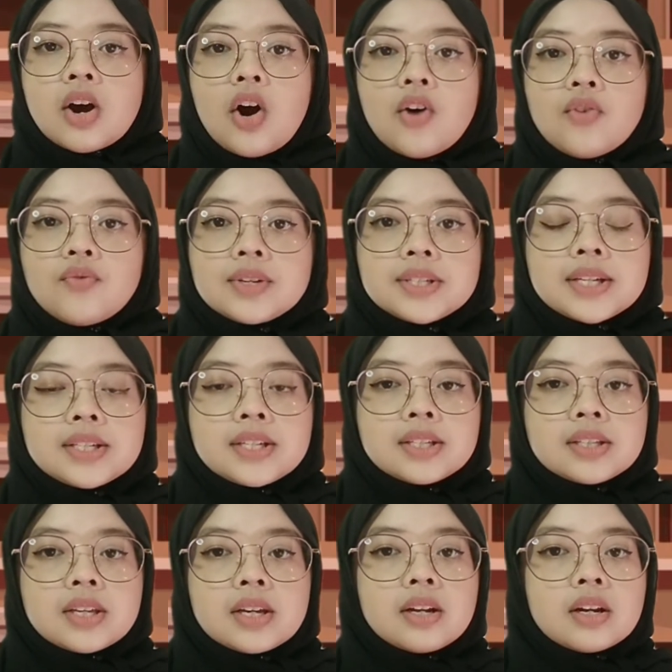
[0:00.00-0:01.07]
office
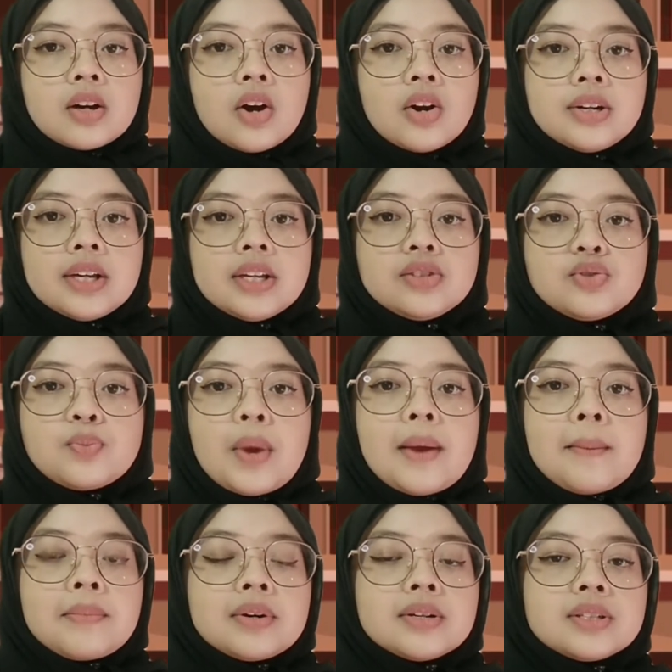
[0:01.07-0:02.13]
assistant according to
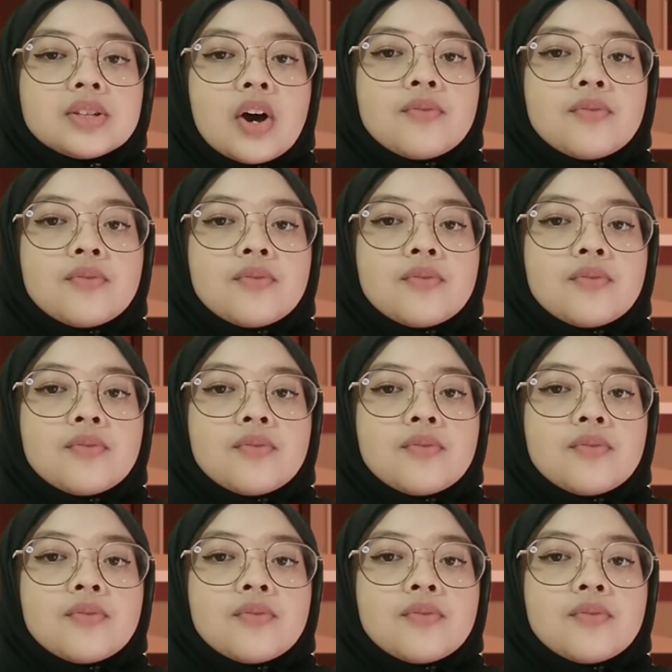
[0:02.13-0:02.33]
Members